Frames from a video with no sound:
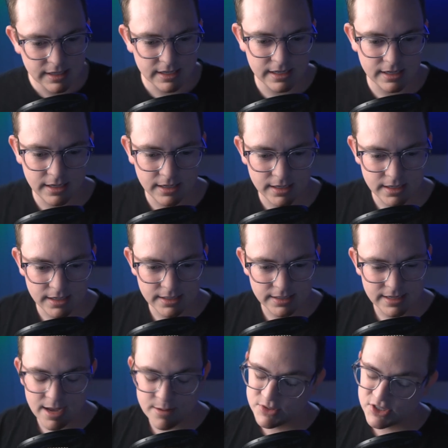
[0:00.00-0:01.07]

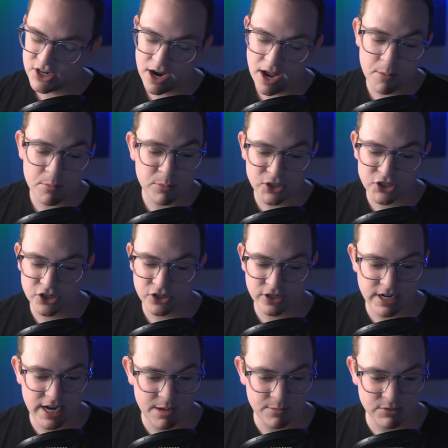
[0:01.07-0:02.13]
I'm sorry, I'm
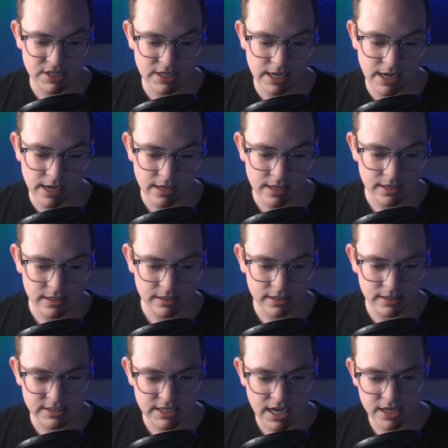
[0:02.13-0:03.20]
butchering names today.
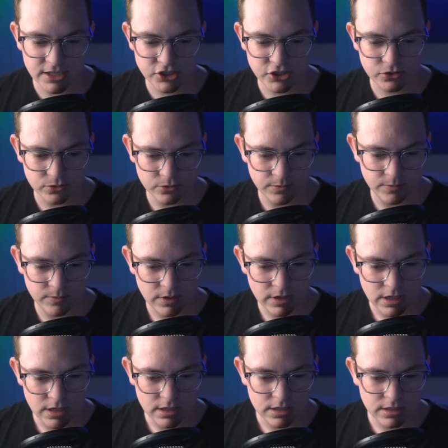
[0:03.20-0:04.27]
Kataju, you
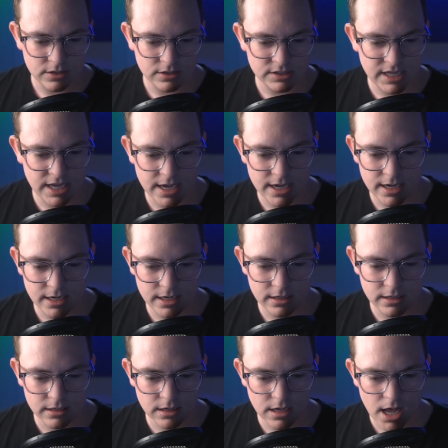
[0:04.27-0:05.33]

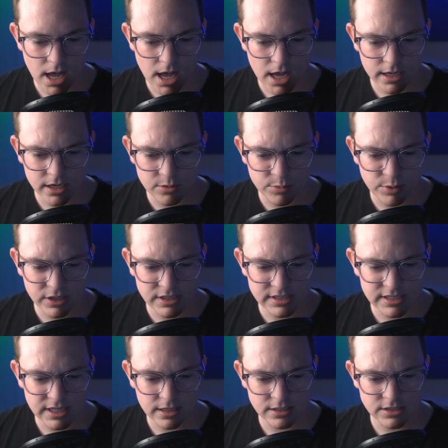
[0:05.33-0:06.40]
say, can you please
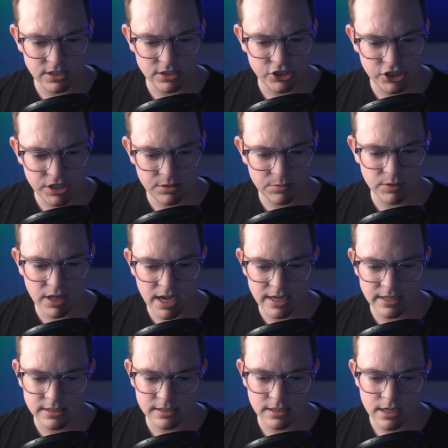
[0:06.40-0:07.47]
tell us the cheap
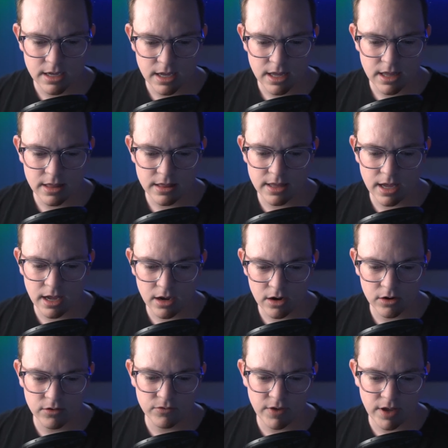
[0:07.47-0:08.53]
lights that
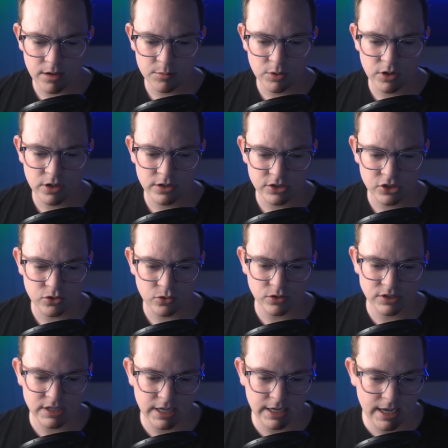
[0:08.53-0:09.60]
are available in
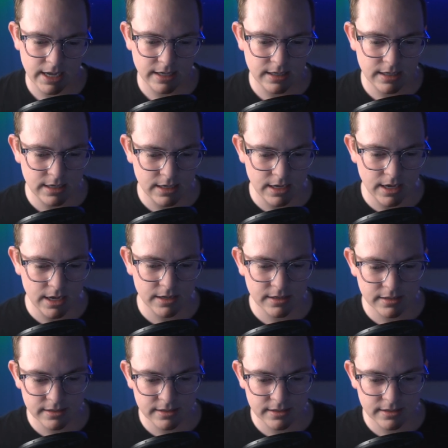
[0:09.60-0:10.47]
stores like IKEA?